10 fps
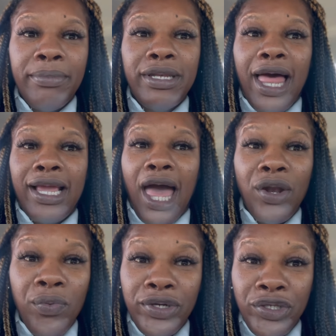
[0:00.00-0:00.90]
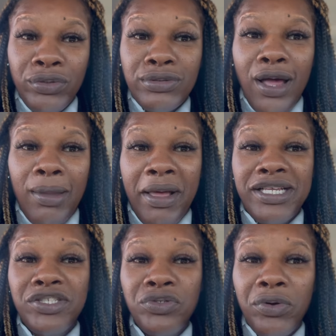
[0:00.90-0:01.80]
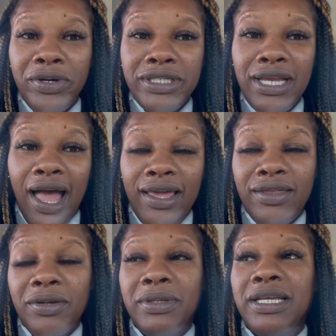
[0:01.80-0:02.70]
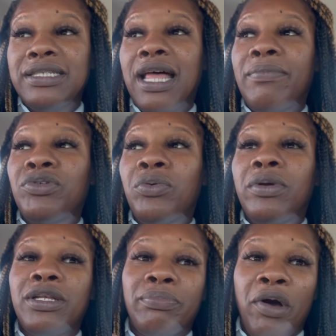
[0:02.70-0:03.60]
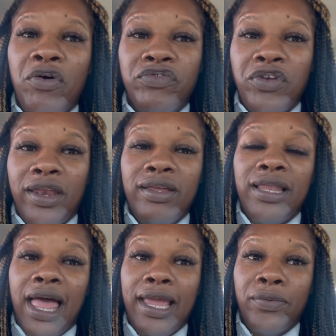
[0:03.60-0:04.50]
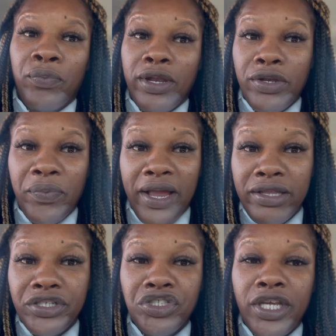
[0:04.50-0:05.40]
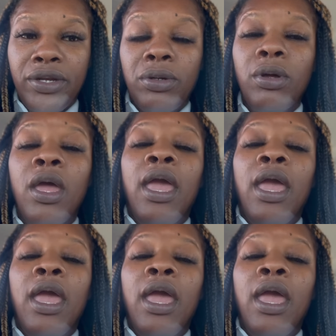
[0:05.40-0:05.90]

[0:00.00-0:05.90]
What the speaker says: But like, I don't want to use all my storage either, because I'm doing both, trying to like run the regular channel